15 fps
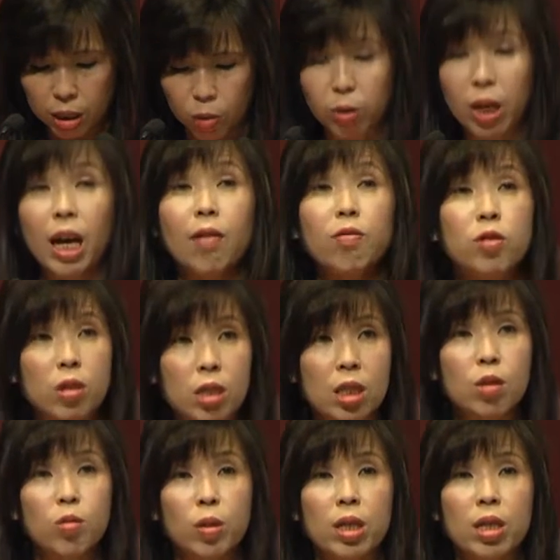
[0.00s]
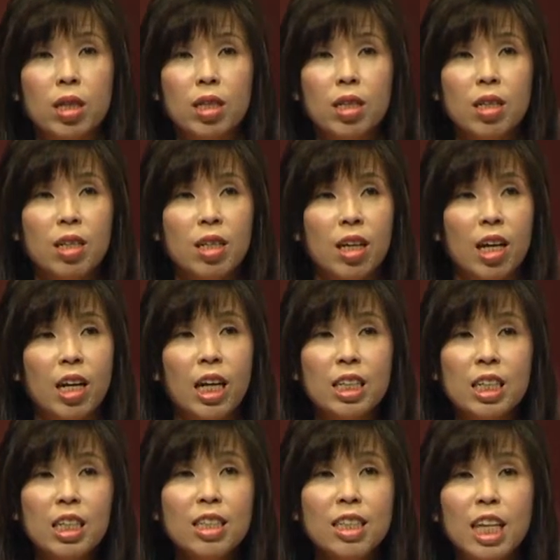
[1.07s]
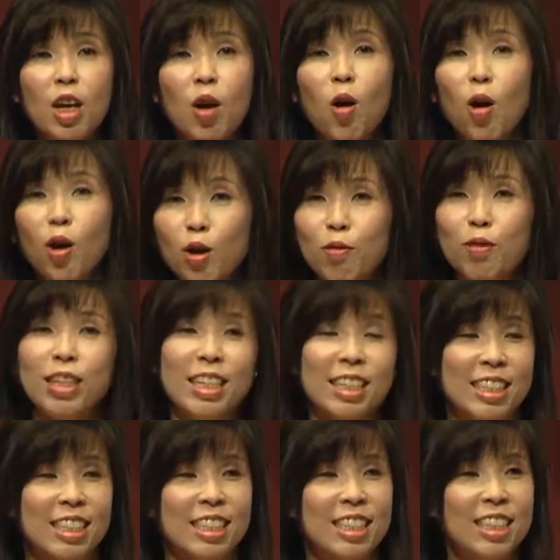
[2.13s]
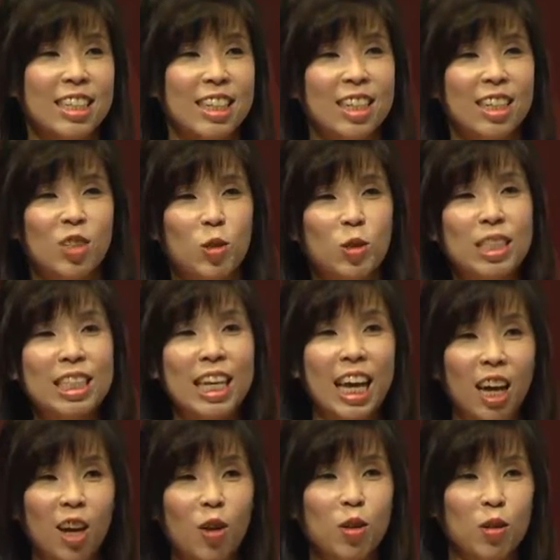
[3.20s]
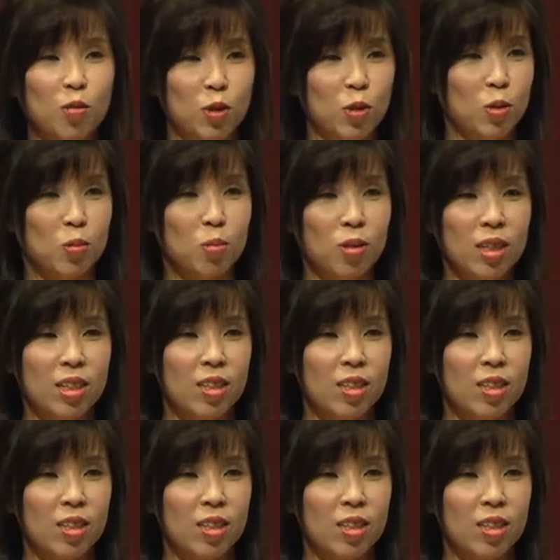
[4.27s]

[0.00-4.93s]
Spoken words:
that we have to deal with. And I didn't say all of this to scare all of you,